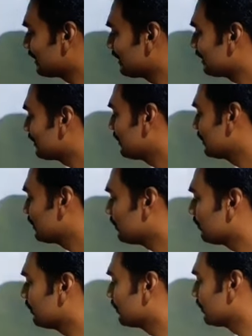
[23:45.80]
resistance
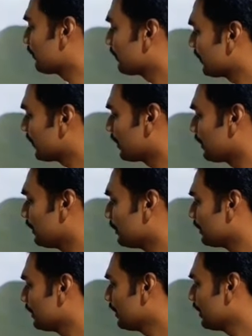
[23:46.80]
of the
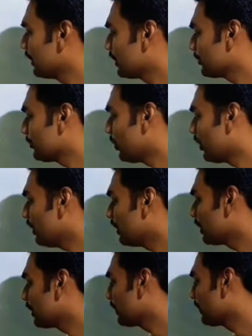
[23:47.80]
circuit, small
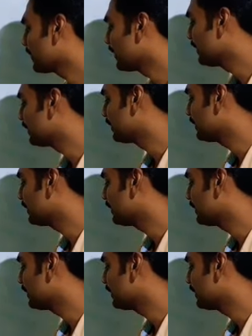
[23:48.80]
r is